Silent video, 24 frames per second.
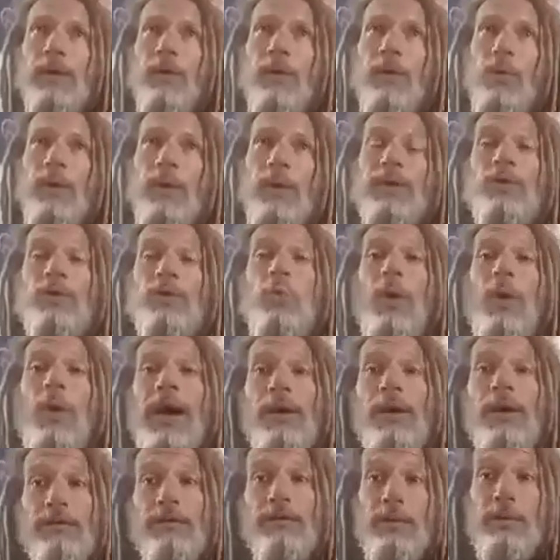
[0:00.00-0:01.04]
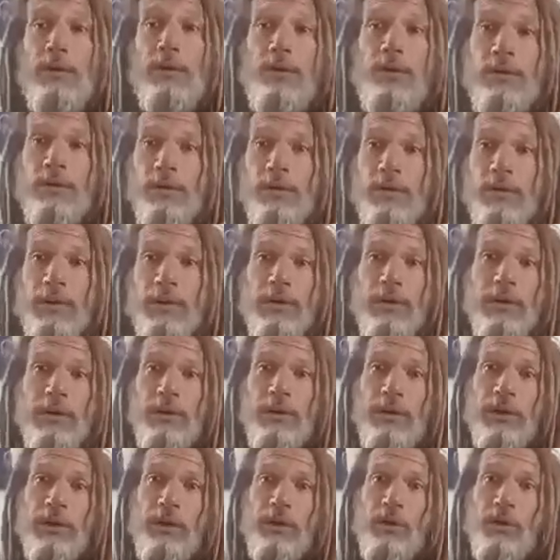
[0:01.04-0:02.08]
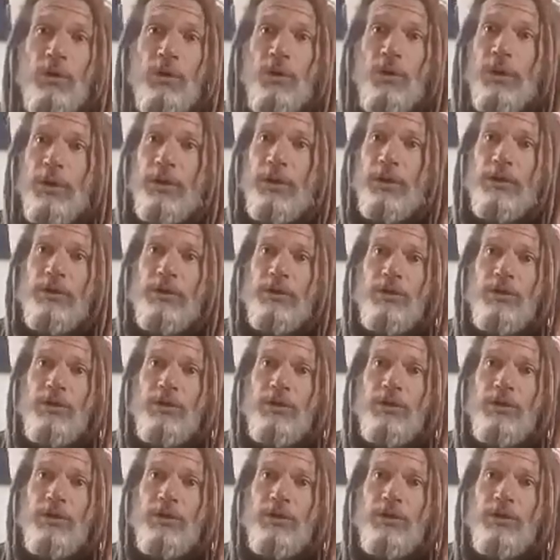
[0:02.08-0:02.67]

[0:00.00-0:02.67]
Whereas wild food, is